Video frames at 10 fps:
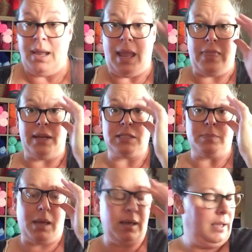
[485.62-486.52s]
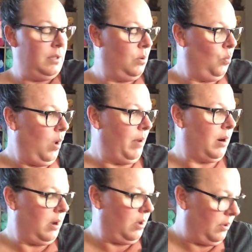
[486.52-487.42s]
and that is my
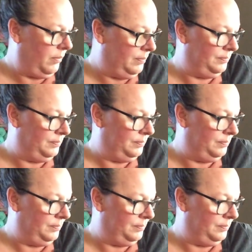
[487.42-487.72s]
Walmart haul.